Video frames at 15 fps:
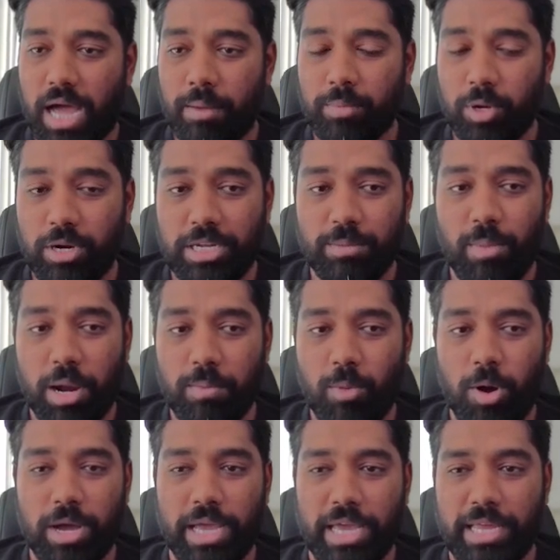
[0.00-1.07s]
I'm gonna demand
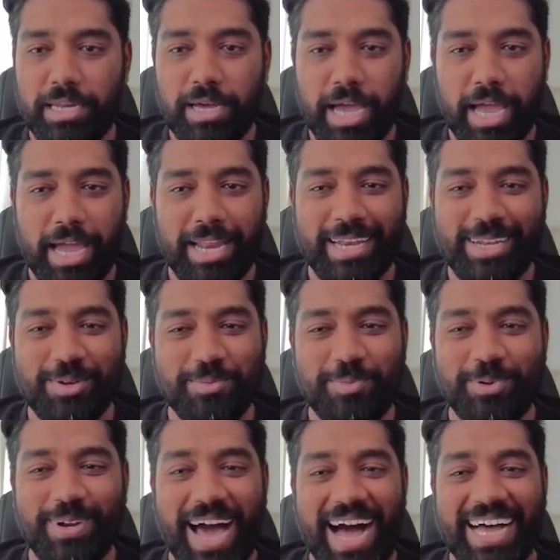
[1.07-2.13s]
more again. And
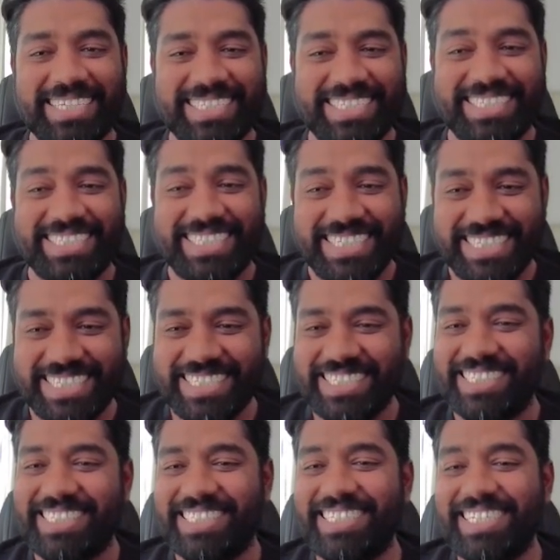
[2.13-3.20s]
Liverpool are still